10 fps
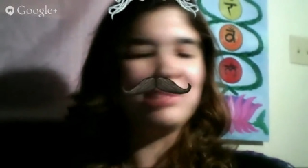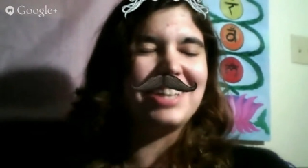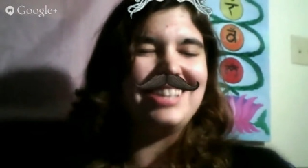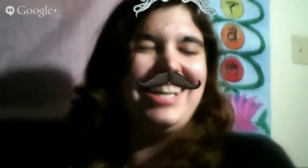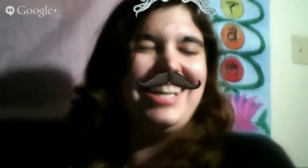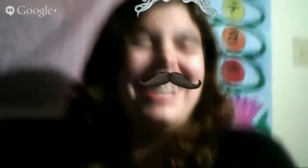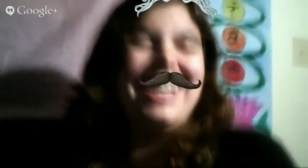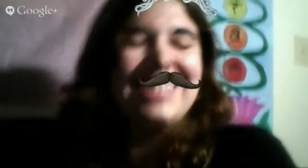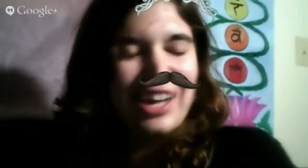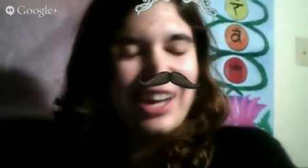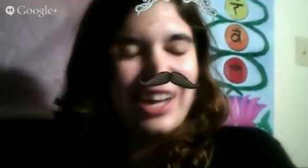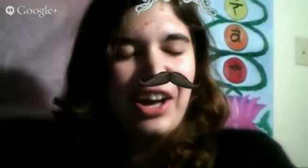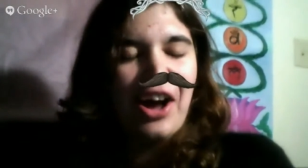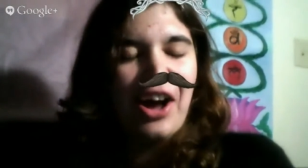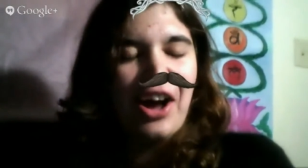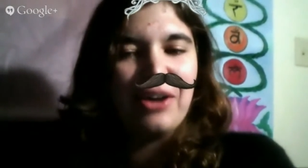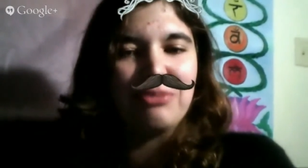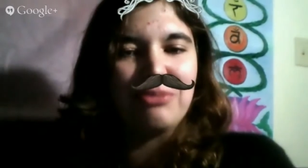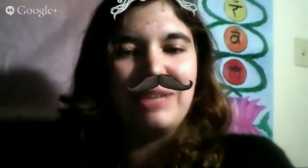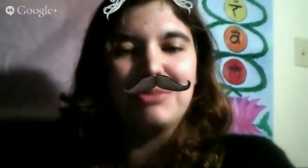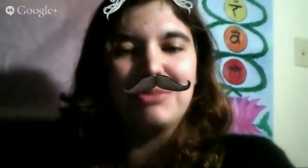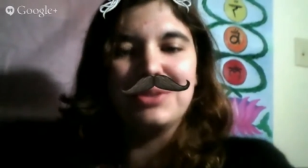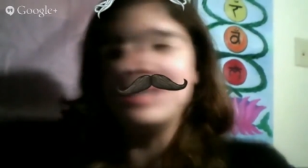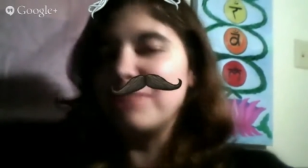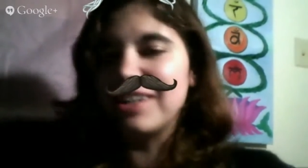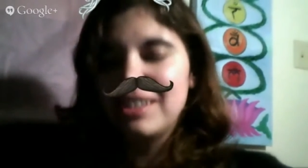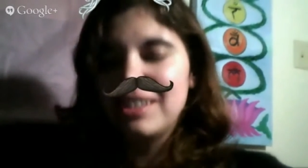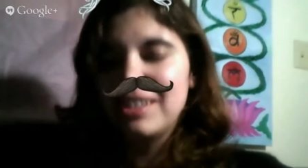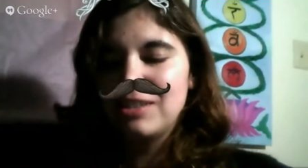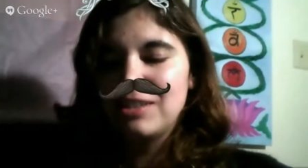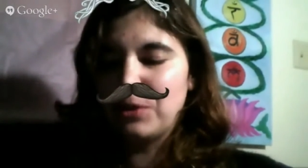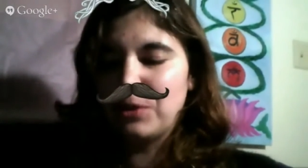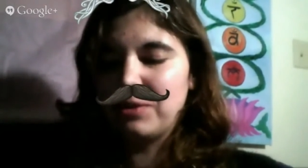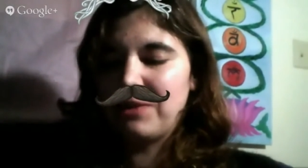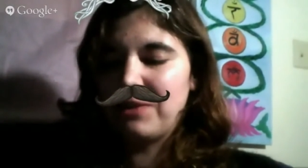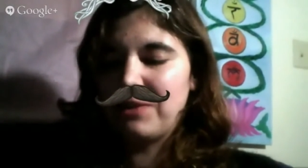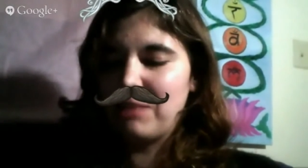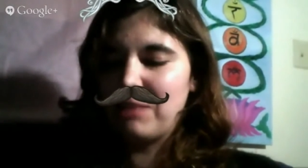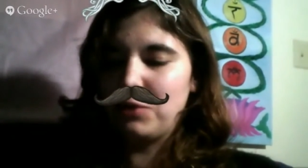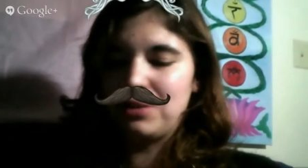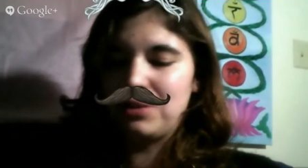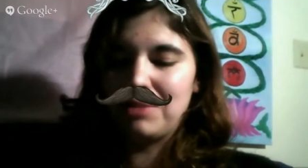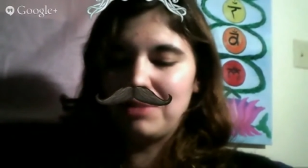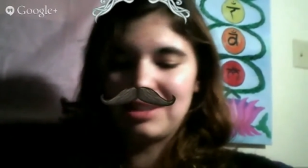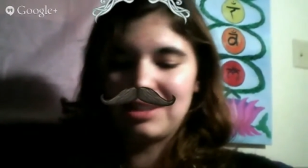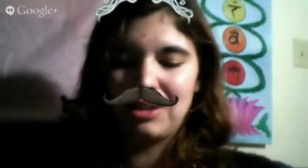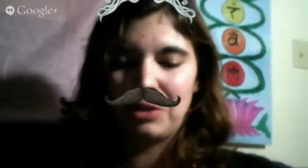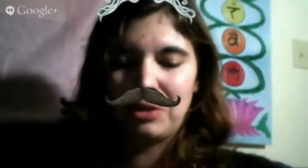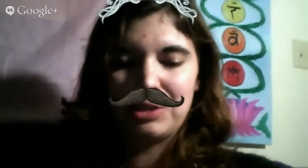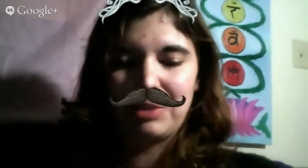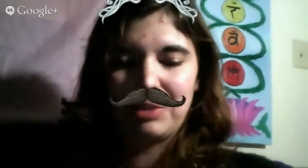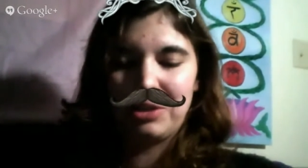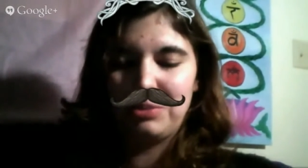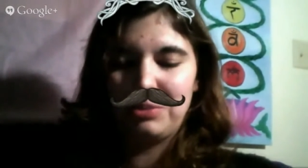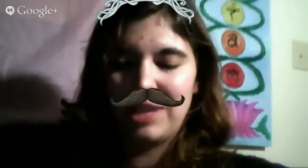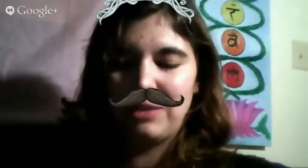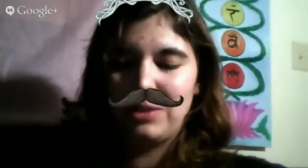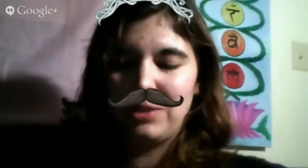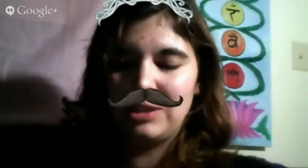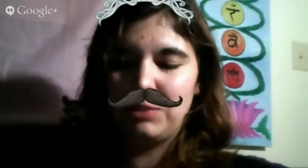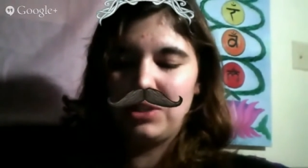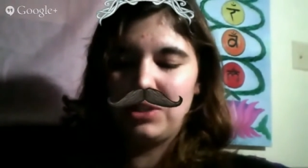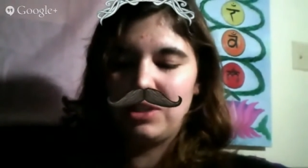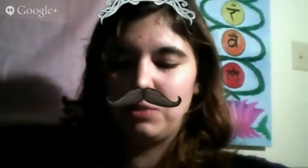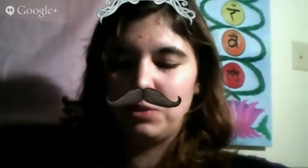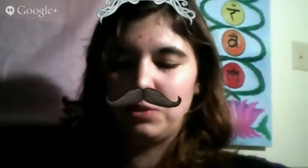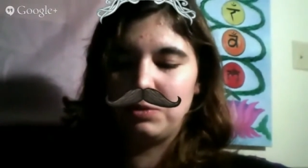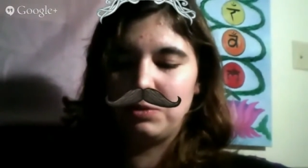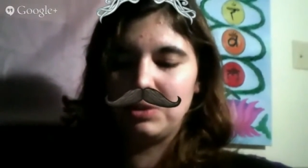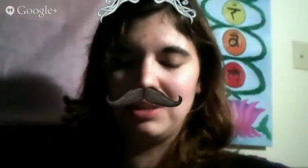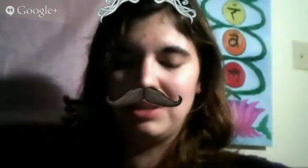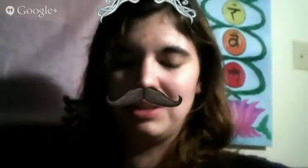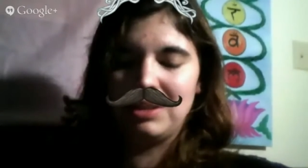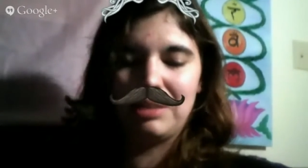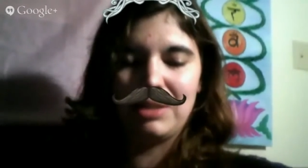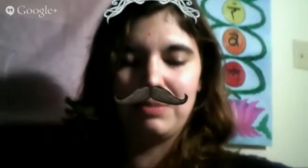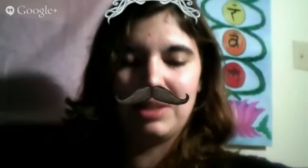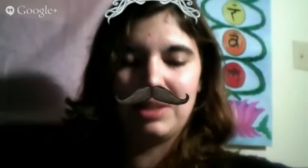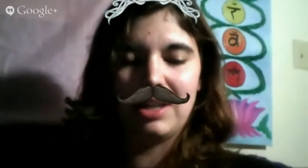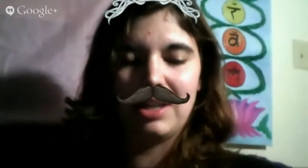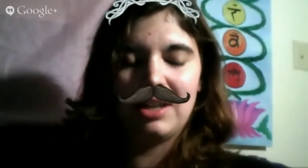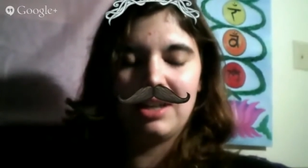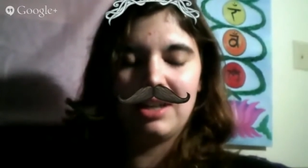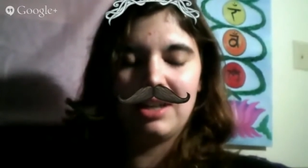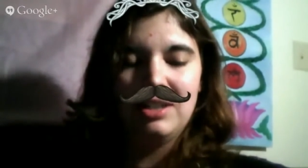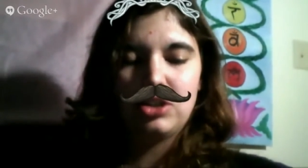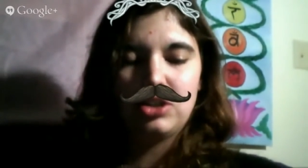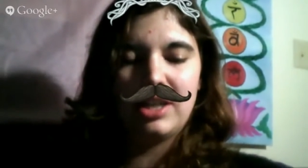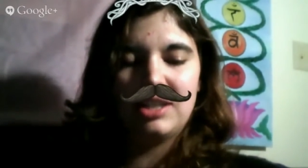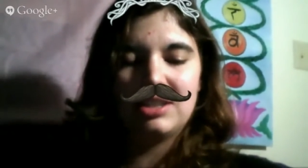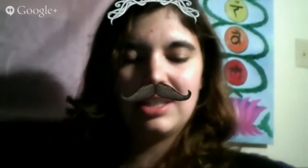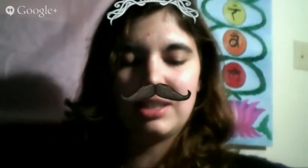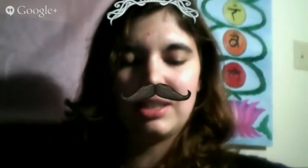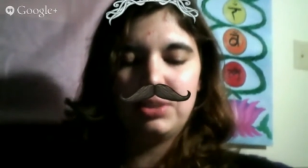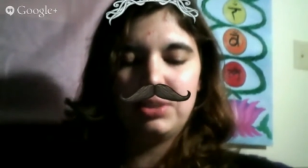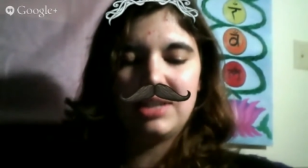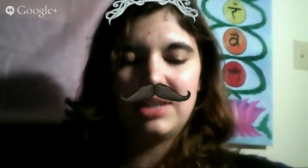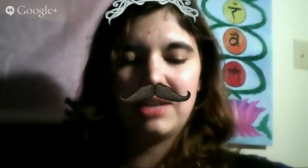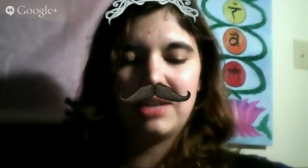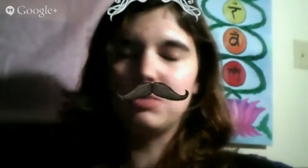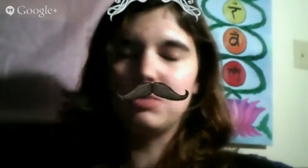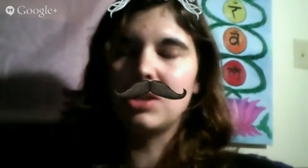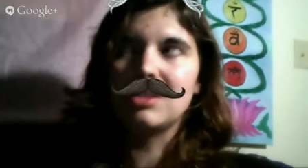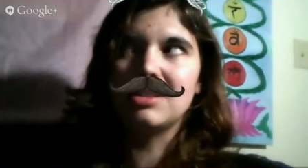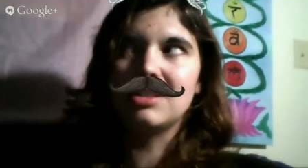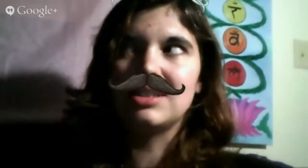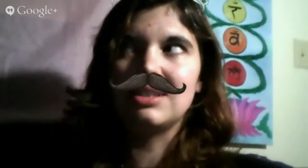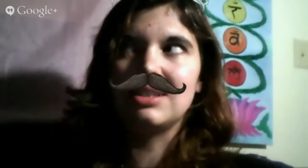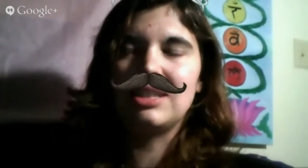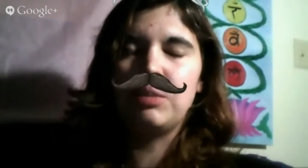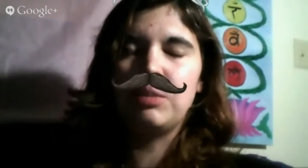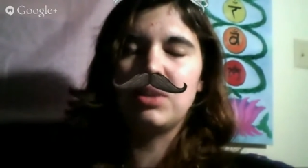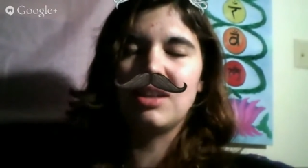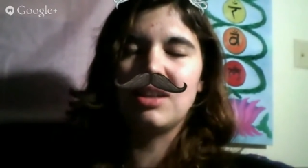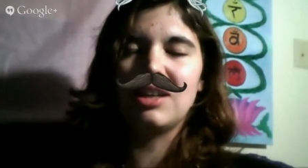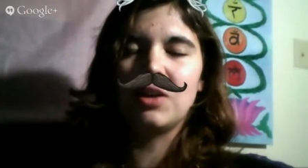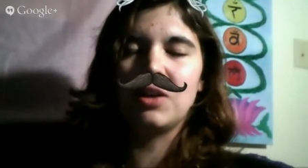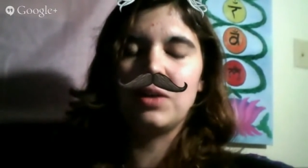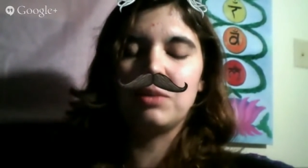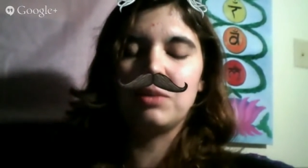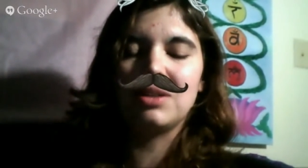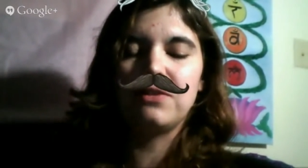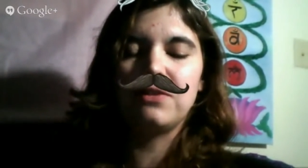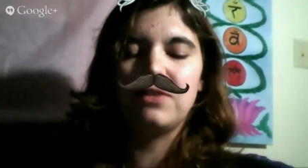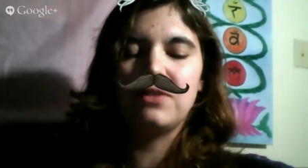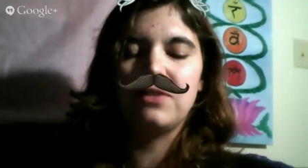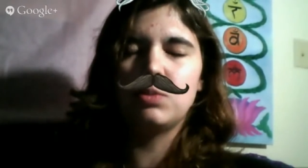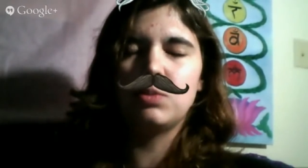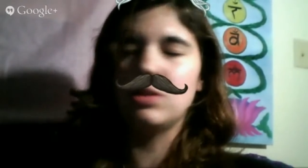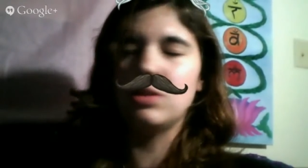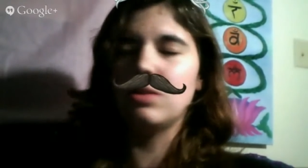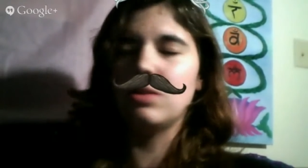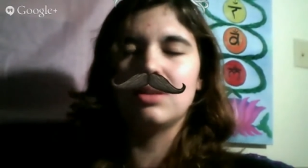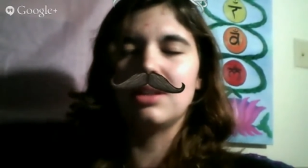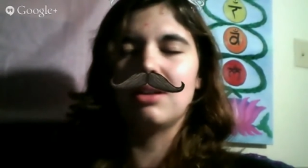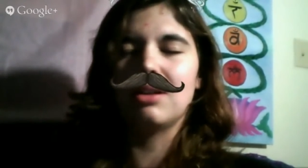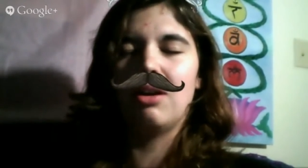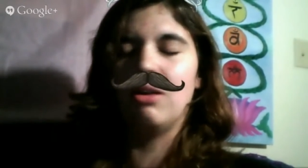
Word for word: see it as like a, a, a rainbow zebra so the fact that I moved to my skunk, which is my other black and white spirit animal, really means that I might be uh, trying to like put down some darkness and keep the light going in my life, and that's been going on like all